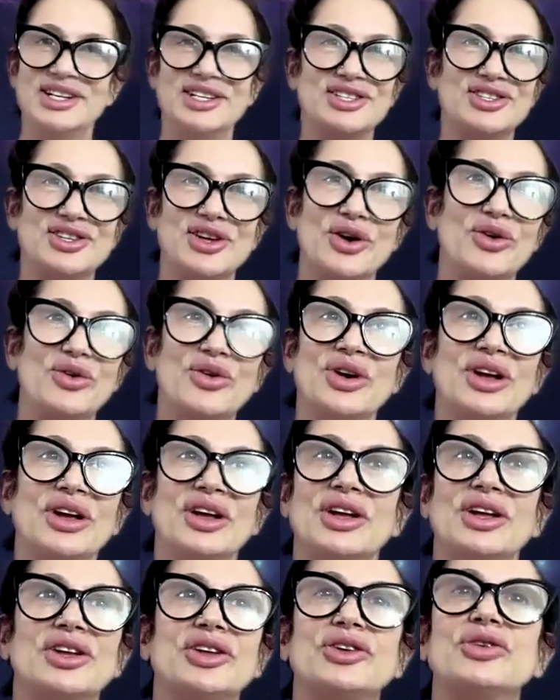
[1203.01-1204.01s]
So
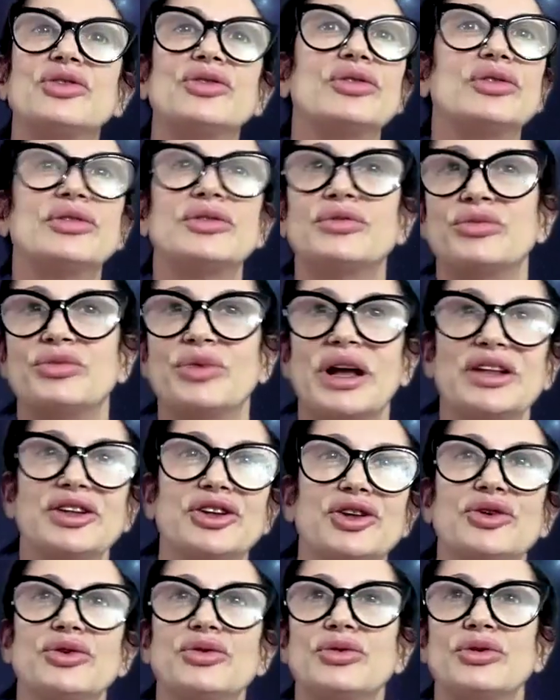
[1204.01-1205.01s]
you,
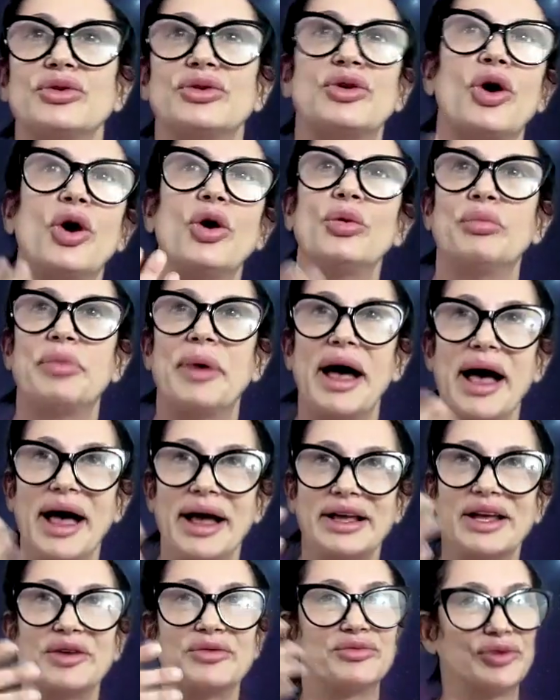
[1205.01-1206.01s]
when you go
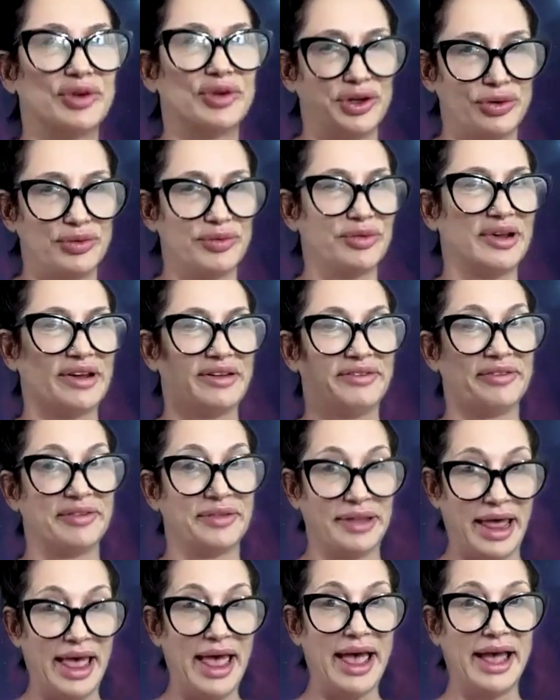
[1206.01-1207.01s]
back and re you
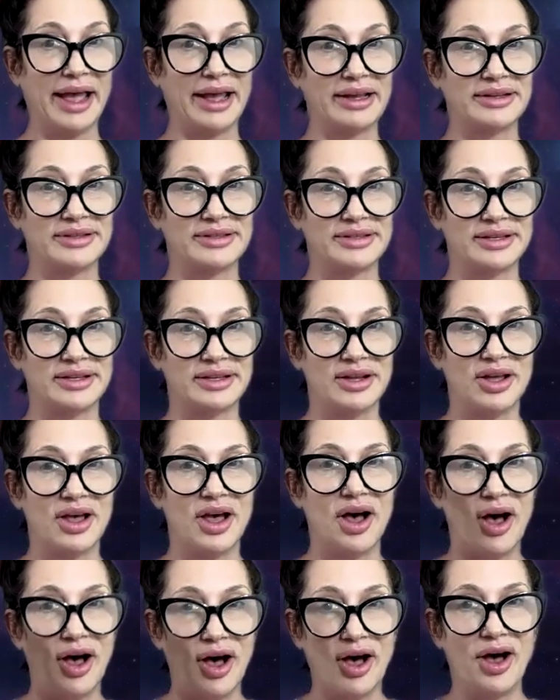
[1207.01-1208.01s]
reflect
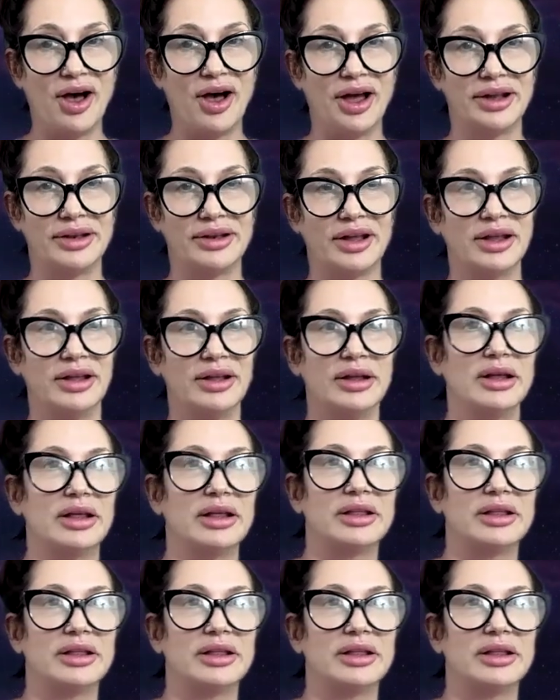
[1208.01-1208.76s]
on